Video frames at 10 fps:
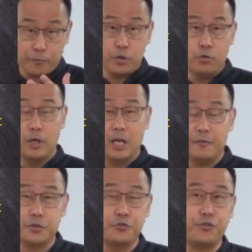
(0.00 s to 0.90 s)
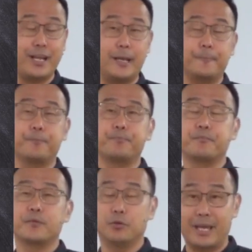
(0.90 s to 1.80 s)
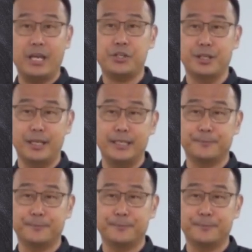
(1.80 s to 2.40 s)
you who love to drink occasionally,